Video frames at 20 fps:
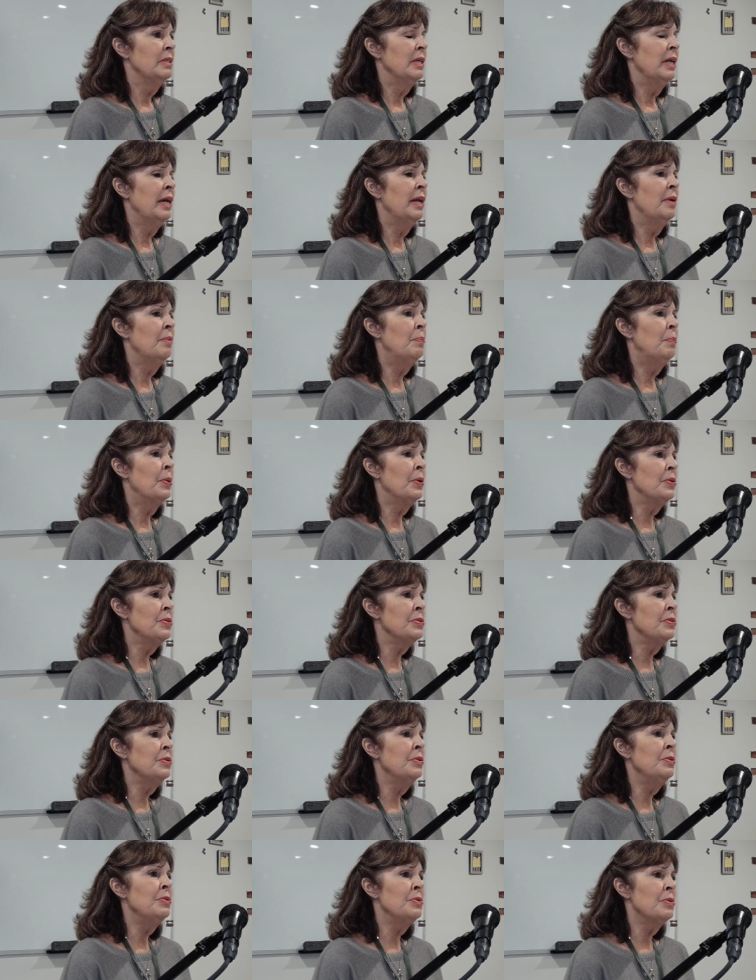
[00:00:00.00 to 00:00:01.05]
And a
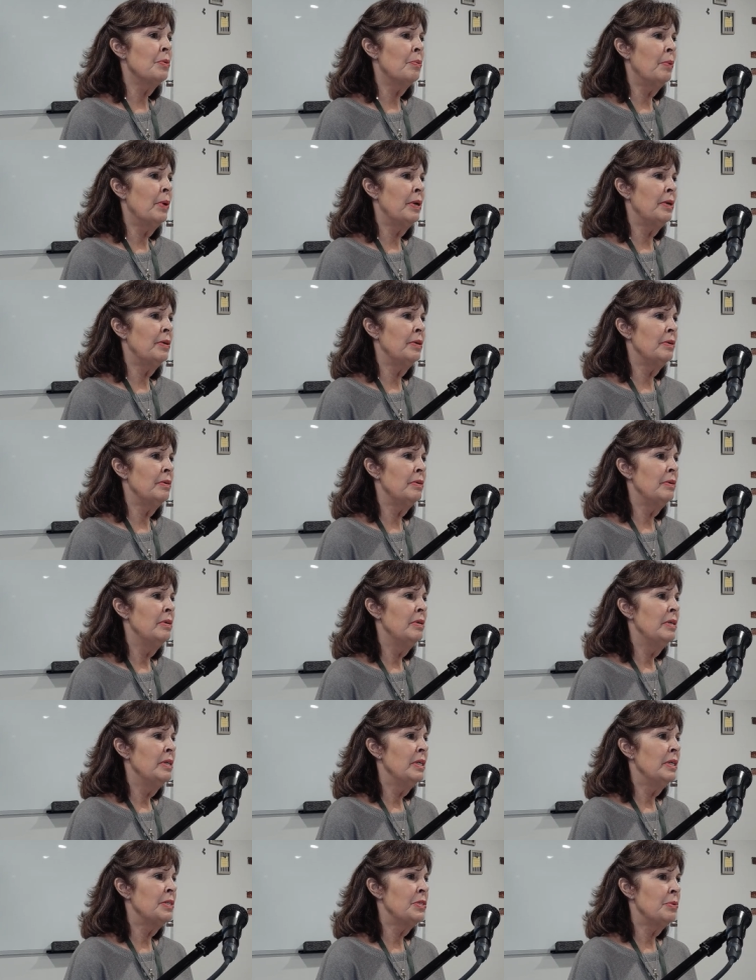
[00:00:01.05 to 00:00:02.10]
person who's a runner
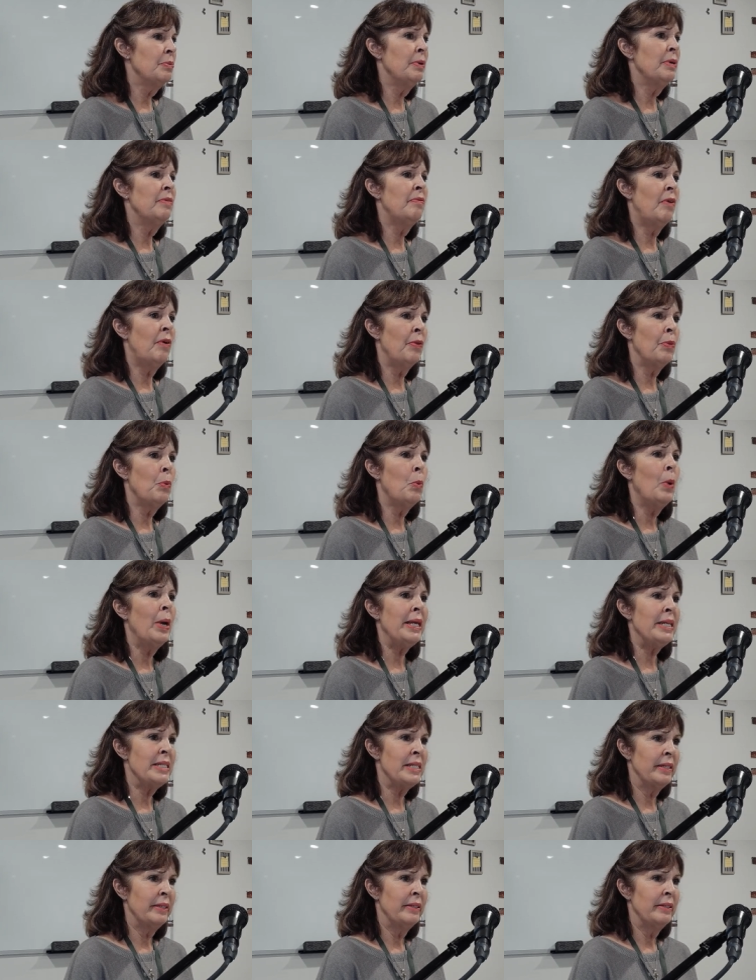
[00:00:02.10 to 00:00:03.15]
gets rid of all the weight.